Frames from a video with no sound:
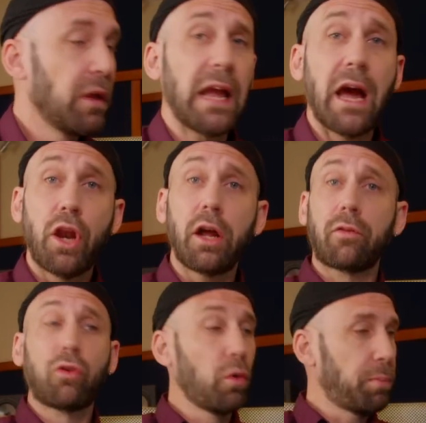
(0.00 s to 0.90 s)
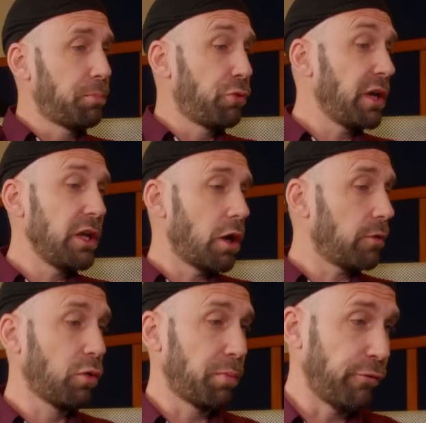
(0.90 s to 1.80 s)
Yeah, not super pretty,
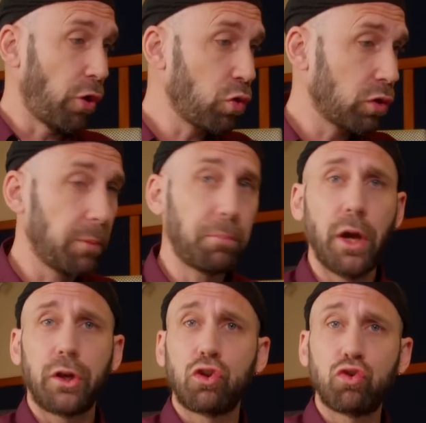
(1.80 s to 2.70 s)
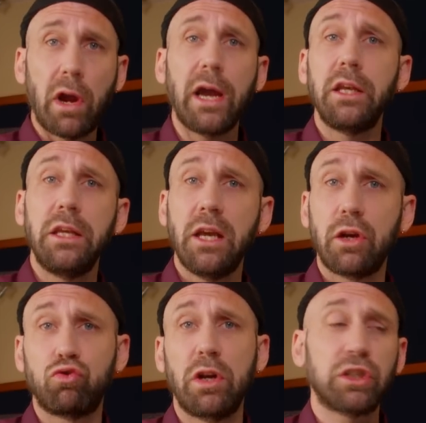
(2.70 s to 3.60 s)
not super vocal, but grindy,
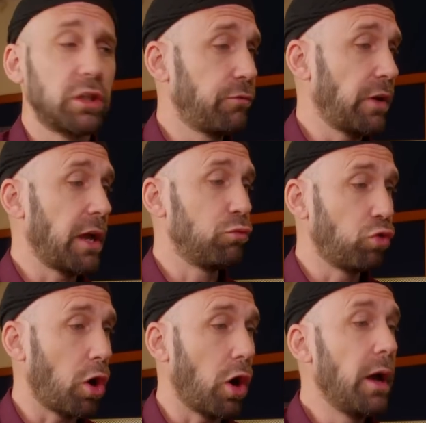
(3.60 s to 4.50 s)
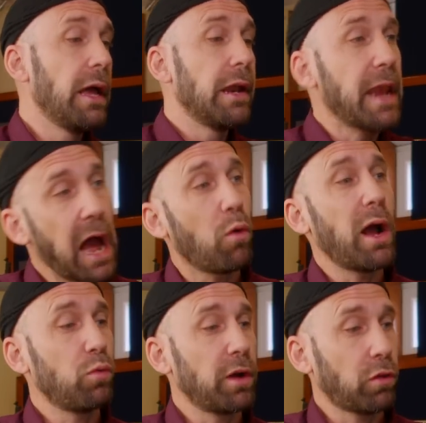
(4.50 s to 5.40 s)
aggressive, and raw. Now
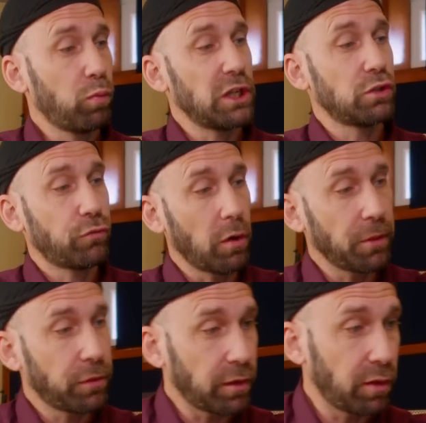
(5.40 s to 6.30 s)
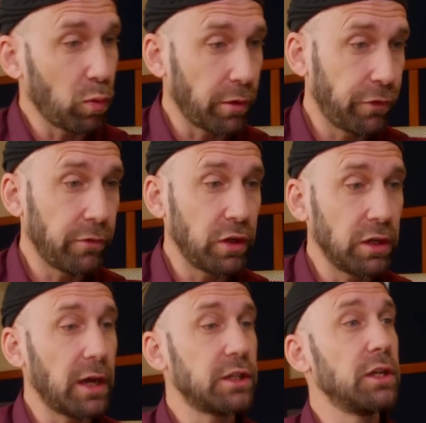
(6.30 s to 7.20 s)
I want to switch from the 6150
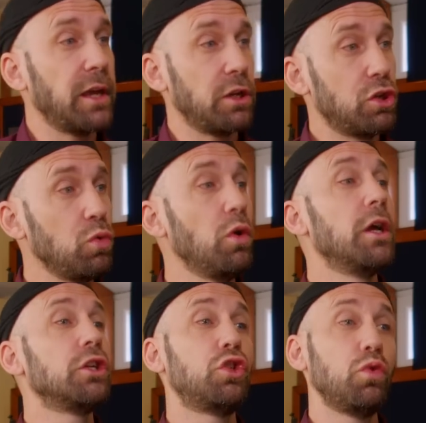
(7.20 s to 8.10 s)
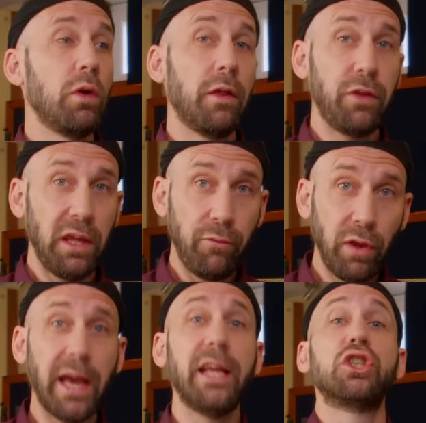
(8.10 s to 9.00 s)
1992 to the
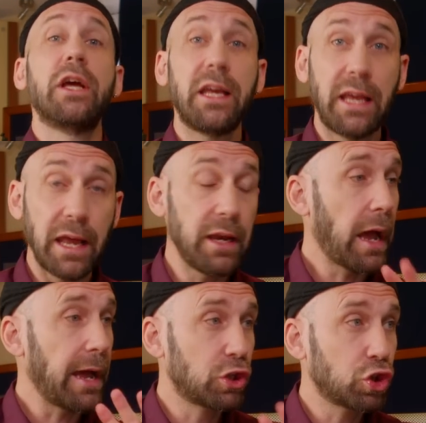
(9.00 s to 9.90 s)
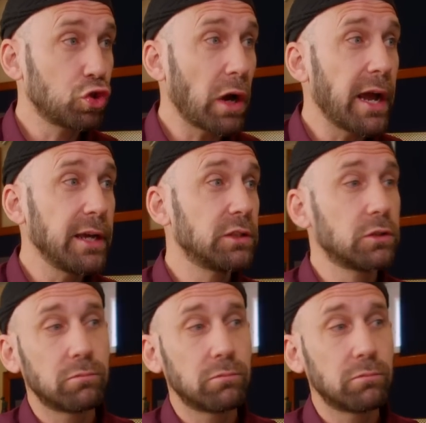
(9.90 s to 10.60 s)
EVH. Again, I tried